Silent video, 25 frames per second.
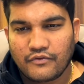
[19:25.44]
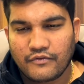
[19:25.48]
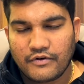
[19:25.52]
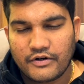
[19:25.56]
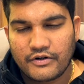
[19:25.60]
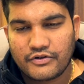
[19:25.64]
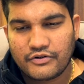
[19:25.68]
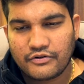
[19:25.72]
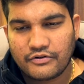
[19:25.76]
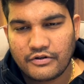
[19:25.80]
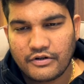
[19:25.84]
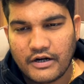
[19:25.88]

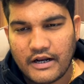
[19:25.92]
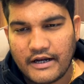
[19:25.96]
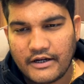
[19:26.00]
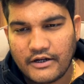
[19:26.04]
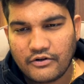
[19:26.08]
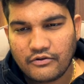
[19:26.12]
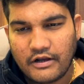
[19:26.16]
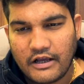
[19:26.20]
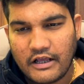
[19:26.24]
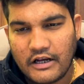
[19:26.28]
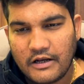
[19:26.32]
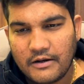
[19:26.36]
one should try
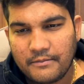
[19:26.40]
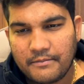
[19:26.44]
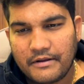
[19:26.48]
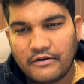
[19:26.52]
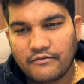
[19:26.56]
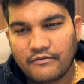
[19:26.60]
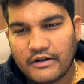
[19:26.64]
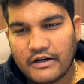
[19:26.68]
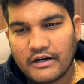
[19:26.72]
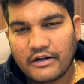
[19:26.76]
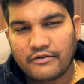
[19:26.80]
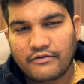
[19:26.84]
to help
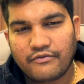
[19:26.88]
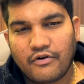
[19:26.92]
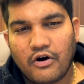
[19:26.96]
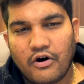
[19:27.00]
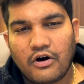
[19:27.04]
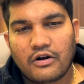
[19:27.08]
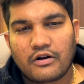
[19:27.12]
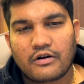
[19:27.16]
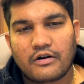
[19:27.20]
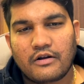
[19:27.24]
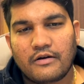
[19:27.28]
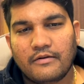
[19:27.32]
and work
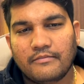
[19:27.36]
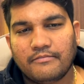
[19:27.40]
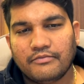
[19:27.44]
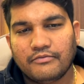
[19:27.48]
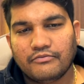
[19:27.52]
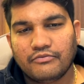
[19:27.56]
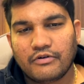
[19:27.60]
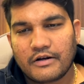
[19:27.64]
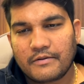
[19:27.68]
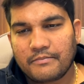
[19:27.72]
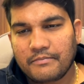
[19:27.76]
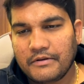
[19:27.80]
for
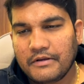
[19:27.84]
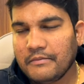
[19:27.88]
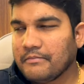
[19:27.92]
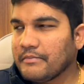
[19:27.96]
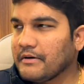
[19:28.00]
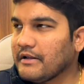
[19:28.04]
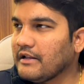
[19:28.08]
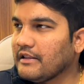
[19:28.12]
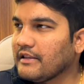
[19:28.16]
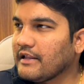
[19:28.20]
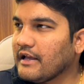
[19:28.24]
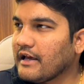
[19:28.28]
poor
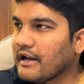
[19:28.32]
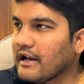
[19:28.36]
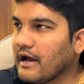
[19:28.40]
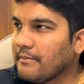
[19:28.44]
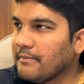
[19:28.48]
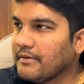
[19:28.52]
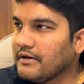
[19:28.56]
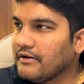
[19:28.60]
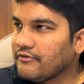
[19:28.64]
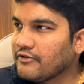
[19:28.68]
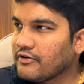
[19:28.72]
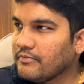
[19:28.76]
people their
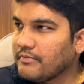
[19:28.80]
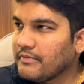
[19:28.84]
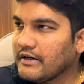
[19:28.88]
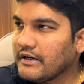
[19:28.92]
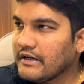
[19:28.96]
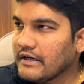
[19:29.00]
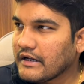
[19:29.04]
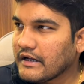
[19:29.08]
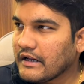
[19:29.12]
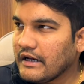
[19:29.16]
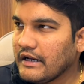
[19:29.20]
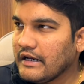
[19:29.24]

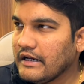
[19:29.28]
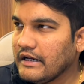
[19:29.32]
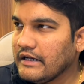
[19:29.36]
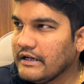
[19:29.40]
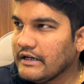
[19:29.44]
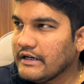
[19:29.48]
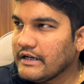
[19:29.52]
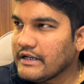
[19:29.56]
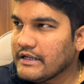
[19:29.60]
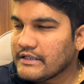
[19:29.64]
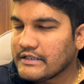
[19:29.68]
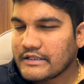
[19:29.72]
upliftment
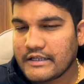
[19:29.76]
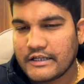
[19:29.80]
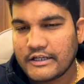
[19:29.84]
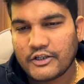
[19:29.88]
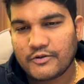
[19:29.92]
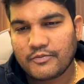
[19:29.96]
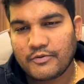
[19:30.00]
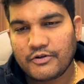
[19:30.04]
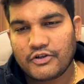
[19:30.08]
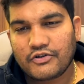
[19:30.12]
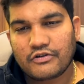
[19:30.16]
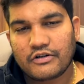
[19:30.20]
cleanliness
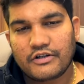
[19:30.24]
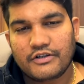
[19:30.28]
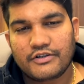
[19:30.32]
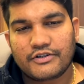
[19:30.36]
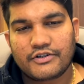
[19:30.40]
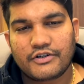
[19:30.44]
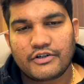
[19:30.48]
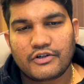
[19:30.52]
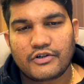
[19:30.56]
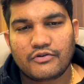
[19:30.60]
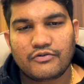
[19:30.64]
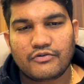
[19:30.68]
spiritual
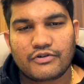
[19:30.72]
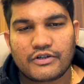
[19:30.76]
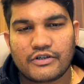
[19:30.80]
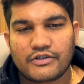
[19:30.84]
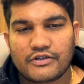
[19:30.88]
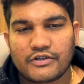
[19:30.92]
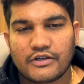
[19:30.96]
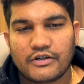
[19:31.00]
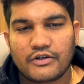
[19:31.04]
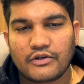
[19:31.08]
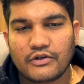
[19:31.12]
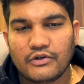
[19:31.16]

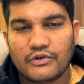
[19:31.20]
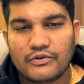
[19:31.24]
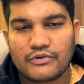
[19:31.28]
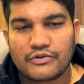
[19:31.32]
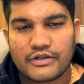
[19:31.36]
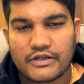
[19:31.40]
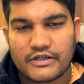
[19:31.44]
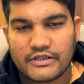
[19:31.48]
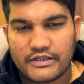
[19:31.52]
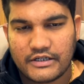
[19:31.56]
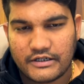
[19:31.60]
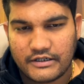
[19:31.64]
institutions and
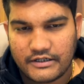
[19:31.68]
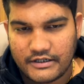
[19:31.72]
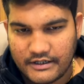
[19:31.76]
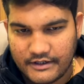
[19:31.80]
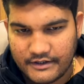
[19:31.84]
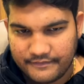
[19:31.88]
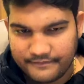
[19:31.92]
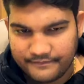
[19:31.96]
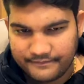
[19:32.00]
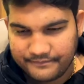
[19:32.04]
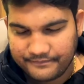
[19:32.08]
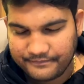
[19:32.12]
gurus
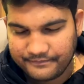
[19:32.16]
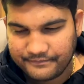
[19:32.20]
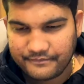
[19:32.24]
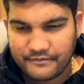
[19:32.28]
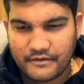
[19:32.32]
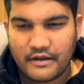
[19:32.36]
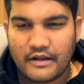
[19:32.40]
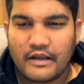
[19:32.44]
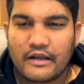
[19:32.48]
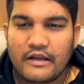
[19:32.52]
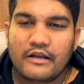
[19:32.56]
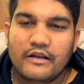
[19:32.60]
etc
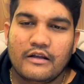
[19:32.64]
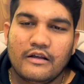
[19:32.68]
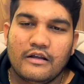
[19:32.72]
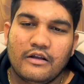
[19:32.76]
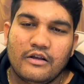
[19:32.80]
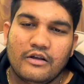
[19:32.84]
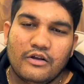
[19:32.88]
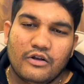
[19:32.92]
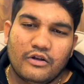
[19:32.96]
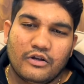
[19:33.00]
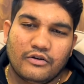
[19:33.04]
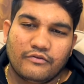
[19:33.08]

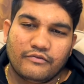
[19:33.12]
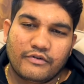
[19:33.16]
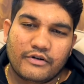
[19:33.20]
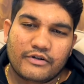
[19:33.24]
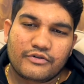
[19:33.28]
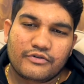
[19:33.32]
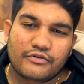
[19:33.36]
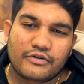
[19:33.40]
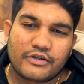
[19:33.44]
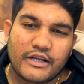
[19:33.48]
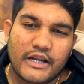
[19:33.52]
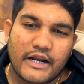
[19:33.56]
one
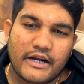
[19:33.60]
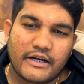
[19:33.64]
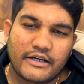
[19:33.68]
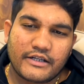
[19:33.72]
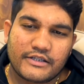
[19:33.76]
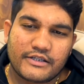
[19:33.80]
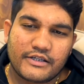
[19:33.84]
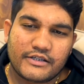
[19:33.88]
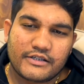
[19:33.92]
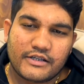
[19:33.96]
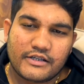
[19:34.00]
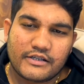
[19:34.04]
should take
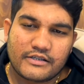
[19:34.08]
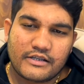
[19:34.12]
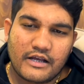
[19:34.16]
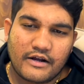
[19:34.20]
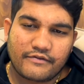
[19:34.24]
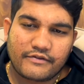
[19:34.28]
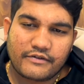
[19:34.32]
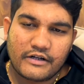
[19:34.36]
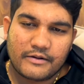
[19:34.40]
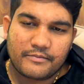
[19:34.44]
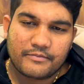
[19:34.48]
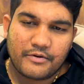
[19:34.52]
decisions
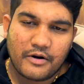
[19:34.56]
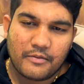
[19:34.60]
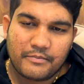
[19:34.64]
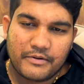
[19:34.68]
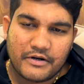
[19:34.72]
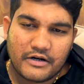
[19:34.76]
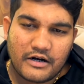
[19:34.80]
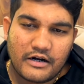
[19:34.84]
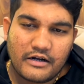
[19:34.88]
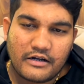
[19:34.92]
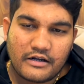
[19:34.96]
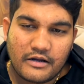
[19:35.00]
after
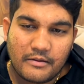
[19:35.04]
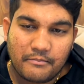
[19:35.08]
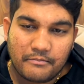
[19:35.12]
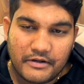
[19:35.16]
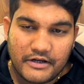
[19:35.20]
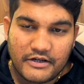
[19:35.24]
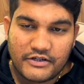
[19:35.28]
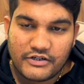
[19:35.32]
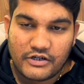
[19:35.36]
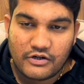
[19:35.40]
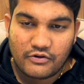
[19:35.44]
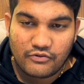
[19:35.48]
proper
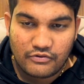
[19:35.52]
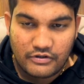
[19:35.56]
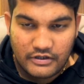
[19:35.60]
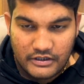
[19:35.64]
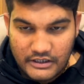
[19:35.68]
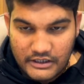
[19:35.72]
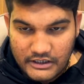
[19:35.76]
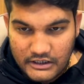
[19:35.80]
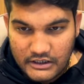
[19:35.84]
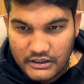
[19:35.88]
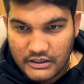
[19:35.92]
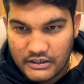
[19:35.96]
contemplation
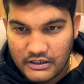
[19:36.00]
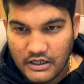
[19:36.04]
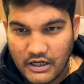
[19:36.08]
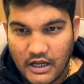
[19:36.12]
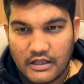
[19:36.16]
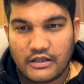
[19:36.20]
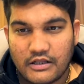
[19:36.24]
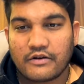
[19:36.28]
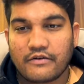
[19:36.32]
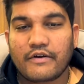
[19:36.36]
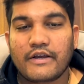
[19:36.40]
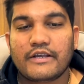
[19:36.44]
only,
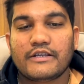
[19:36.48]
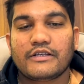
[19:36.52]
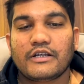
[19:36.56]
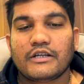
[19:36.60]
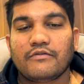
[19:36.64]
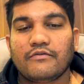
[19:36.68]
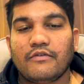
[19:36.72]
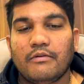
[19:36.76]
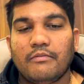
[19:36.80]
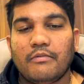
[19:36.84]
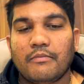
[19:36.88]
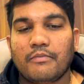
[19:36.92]
otherwise
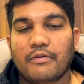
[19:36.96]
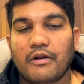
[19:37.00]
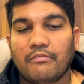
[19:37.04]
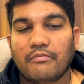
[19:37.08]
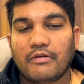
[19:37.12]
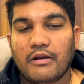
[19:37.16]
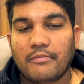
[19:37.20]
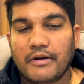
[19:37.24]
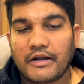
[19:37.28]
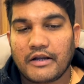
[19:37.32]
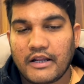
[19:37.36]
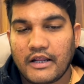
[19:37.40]
it will be
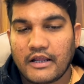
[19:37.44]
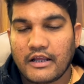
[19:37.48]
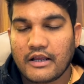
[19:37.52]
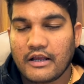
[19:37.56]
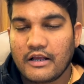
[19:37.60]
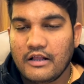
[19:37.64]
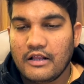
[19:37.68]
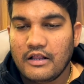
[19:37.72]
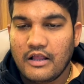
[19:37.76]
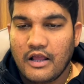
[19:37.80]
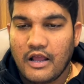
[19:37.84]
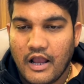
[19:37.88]
problematic.
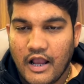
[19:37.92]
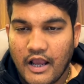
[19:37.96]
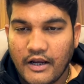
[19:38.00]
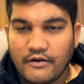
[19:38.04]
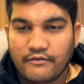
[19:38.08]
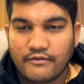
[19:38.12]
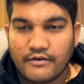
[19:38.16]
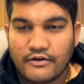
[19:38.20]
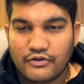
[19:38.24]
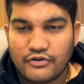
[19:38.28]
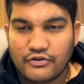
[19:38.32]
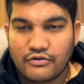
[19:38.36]

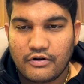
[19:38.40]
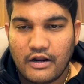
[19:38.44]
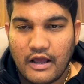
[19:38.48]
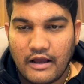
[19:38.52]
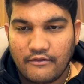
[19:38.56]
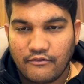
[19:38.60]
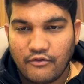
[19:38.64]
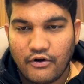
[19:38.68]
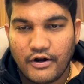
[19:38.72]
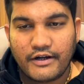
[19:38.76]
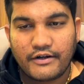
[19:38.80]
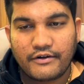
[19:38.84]
And one should
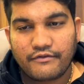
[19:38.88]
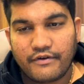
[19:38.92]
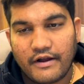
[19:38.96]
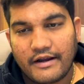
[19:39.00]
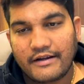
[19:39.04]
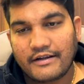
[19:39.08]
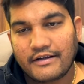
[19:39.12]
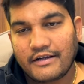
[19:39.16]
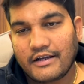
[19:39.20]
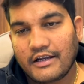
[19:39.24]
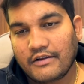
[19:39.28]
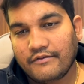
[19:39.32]
avoid
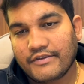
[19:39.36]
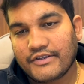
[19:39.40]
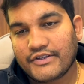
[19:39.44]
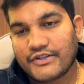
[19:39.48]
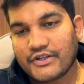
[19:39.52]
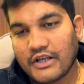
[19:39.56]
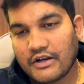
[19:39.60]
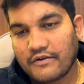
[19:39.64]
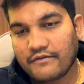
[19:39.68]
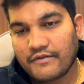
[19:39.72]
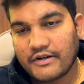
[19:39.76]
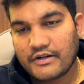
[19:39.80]
fighting with
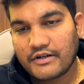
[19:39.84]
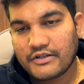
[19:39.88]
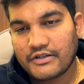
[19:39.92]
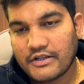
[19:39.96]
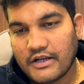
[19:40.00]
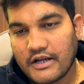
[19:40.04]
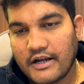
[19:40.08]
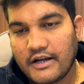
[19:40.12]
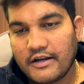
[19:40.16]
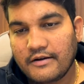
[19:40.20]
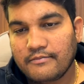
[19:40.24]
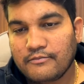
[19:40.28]

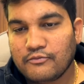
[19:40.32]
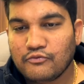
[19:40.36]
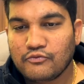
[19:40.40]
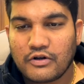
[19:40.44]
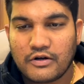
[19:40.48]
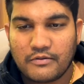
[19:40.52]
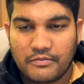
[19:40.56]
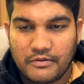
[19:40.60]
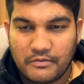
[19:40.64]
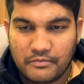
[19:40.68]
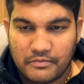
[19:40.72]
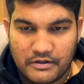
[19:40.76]
servants and
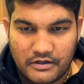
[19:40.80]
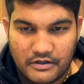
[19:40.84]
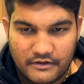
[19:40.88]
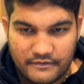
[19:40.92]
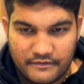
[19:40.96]
poor people.